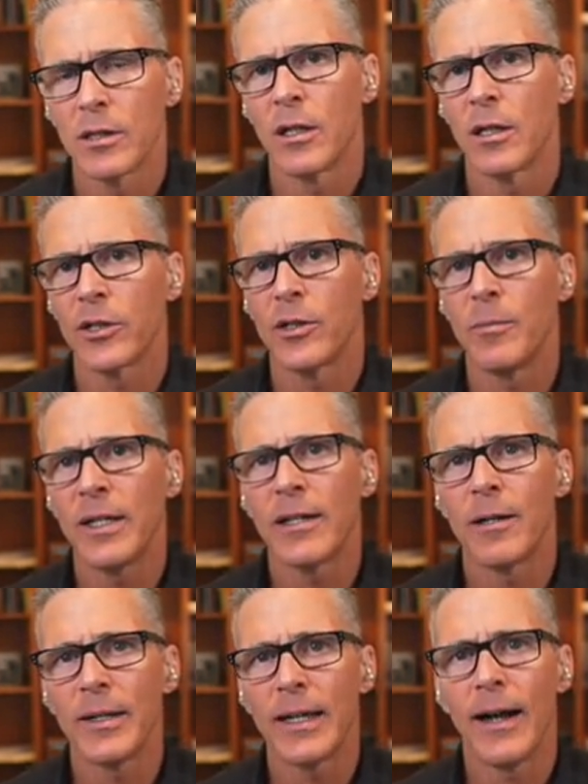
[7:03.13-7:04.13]
are going to be
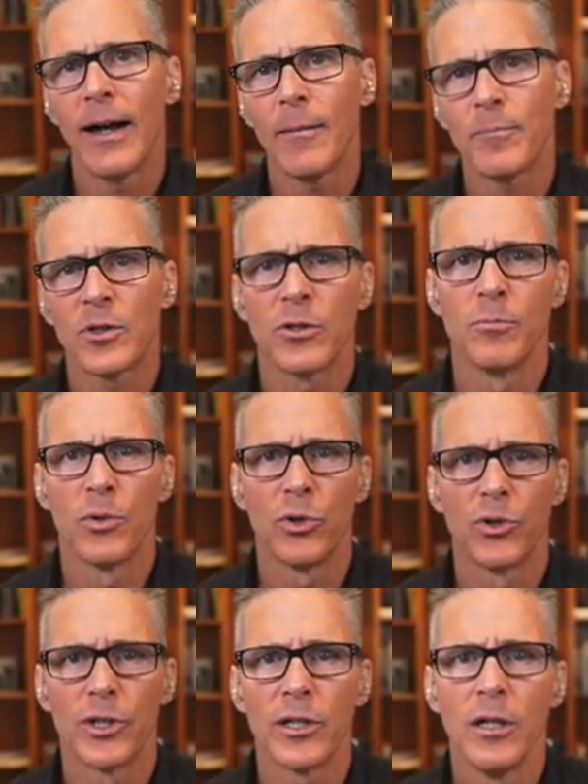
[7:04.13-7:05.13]
coming up to
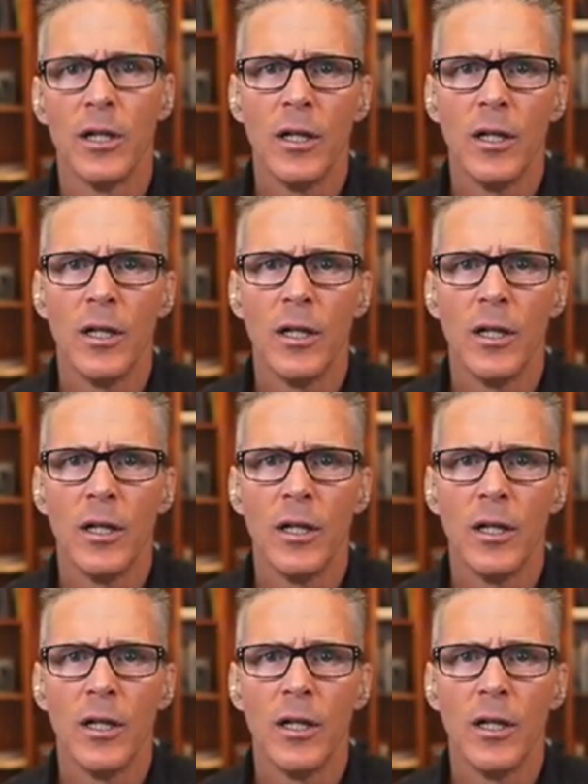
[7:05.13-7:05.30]
Boulder